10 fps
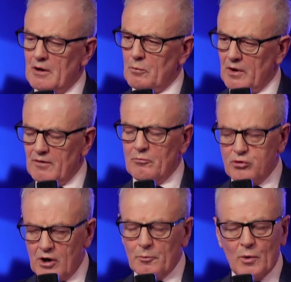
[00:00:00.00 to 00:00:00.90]
one of the
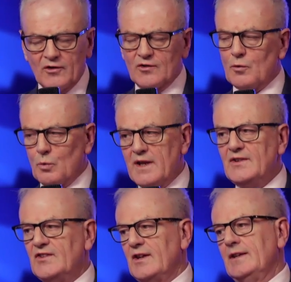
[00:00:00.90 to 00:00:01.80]
prime ones that we
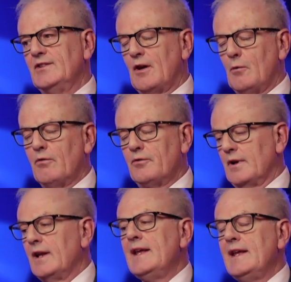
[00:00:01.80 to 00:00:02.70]
see so
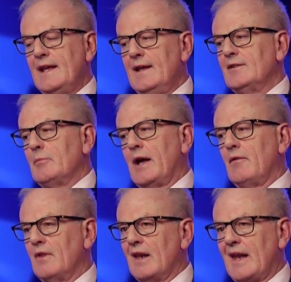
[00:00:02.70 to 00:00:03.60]
often is
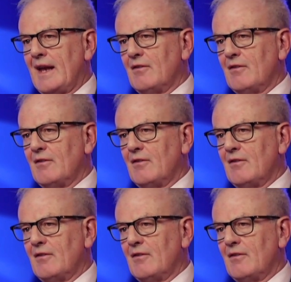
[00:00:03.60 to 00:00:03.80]
about the lack